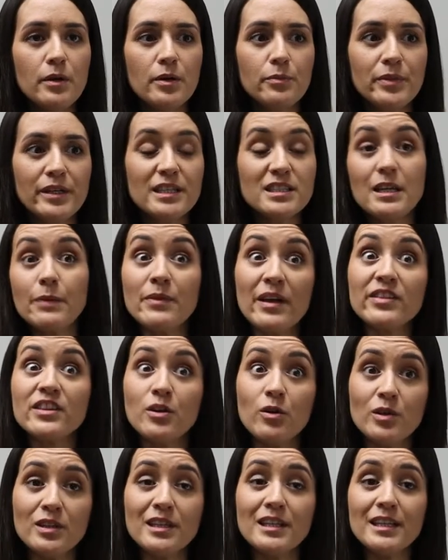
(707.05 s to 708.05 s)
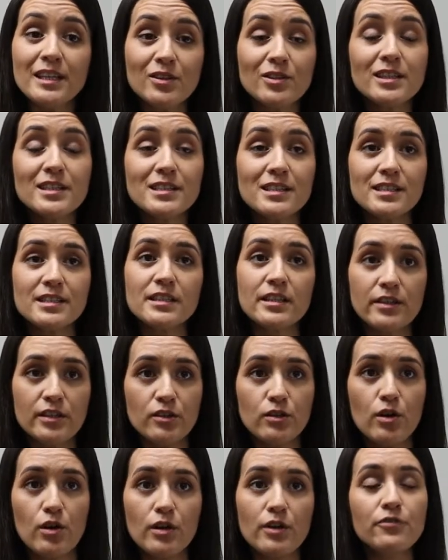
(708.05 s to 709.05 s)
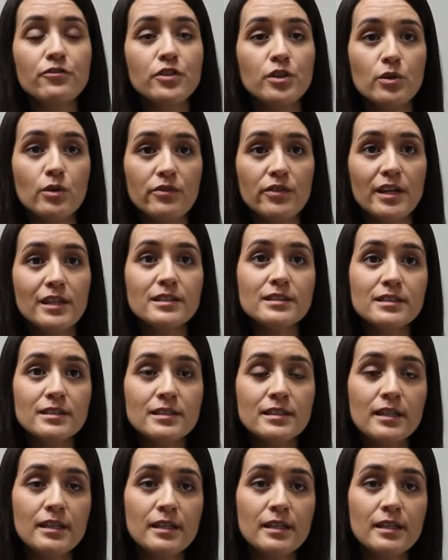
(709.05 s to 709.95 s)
Because I'm not the only legal assistant, there are a few of us.